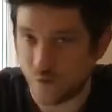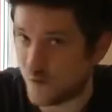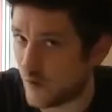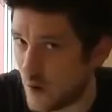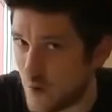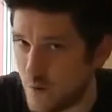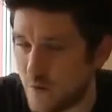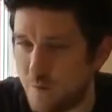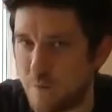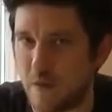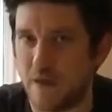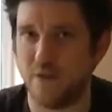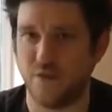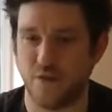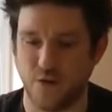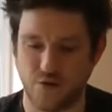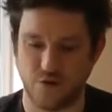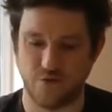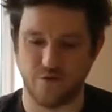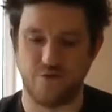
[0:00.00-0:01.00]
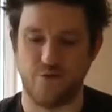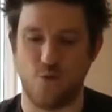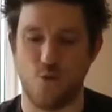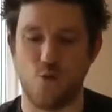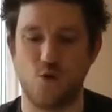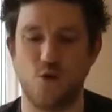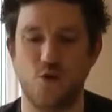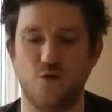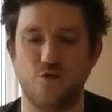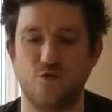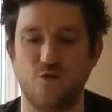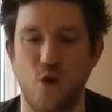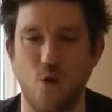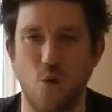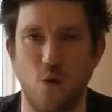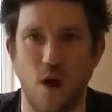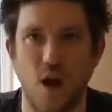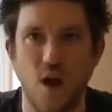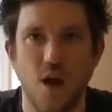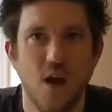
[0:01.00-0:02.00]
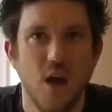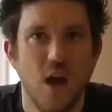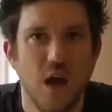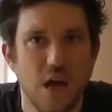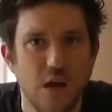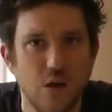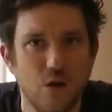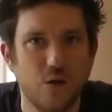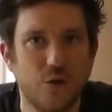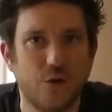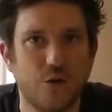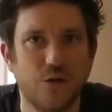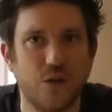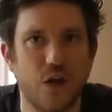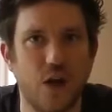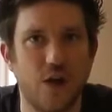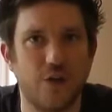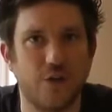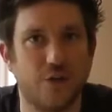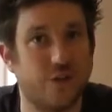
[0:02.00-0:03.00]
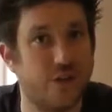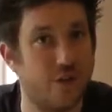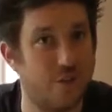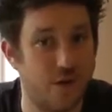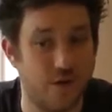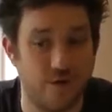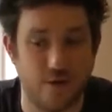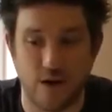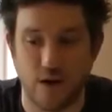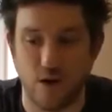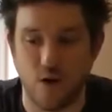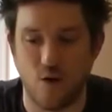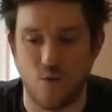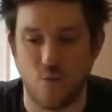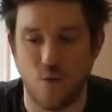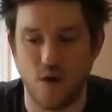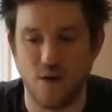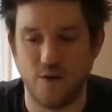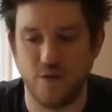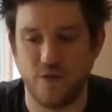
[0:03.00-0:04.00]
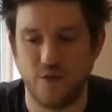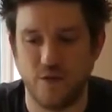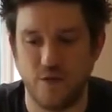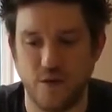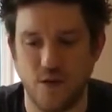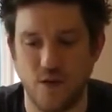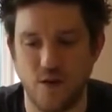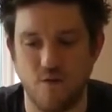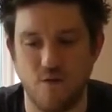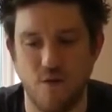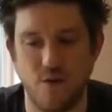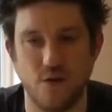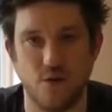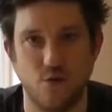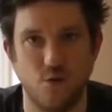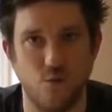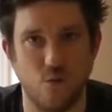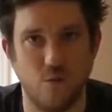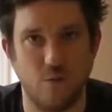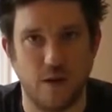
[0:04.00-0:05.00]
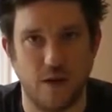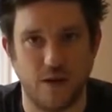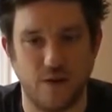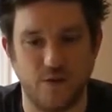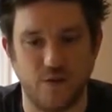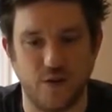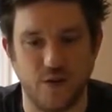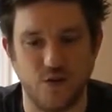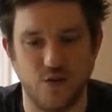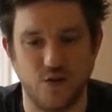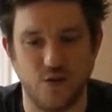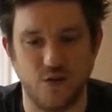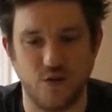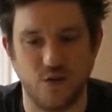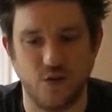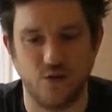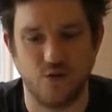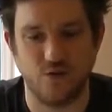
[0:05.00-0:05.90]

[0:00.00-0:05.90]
So the PlayStation 4 controller looks similar in a lot of ways to the original PlayStation